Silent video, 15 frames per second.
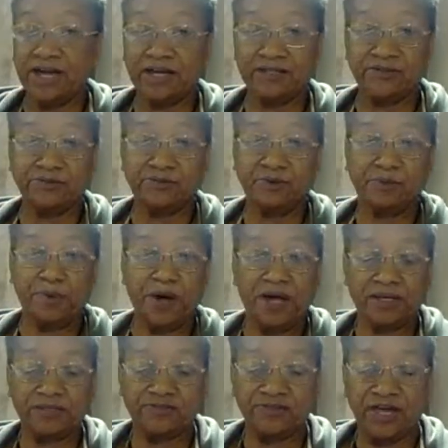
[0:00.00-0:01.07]
I do
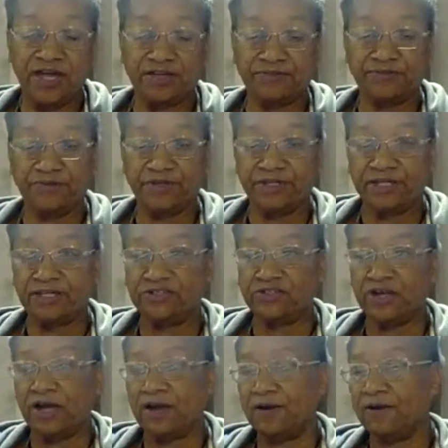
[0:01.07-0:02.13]
apologize for that,
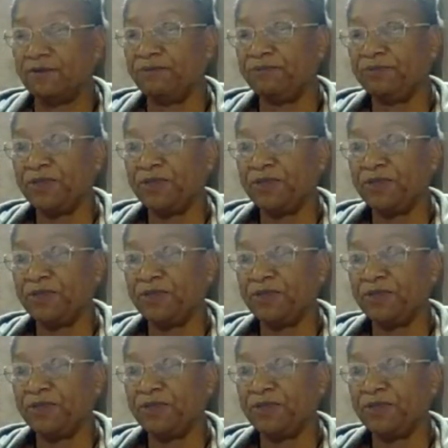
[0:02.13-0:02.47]
y'all.